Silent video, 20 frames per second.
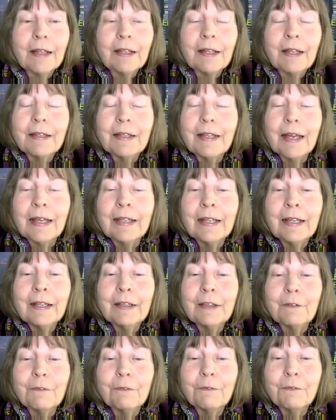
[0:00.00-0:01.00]
like
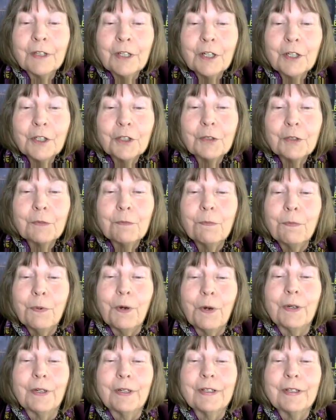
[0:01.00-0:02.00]
getting the finished
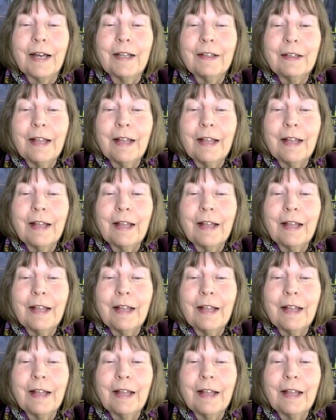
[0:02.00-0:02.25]
book.